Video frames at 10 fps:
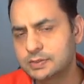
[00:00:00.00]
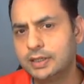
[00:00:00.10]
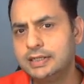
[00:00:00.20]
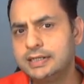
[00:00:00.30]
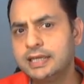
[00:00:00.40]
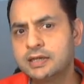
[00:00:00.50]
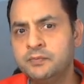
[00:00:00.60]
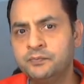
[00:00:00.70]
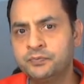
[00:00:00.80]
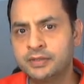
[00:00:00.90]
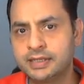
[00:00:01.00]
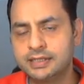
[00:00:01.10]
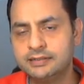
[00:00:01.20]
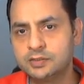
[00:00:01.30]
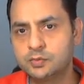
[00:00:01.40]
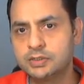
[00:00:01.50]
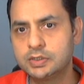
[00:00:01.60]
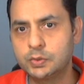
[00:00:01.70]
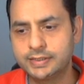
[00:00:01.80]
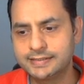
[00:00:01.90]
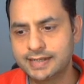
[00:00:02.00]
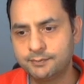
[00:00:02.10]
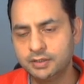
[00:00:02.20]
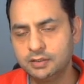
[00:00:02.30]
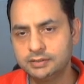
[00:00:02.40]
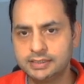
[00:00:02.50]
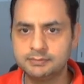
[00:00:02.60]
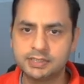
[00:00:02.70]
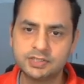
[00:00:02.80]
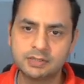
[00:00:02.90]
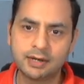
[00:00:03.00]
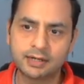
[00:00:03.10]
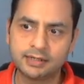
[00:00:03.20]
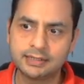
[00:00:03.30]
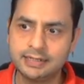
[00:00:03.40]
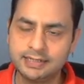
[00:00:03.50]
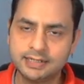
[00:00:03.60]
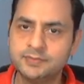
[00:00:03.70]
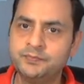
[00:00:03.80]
So I'll take in this one two example, the emerging market India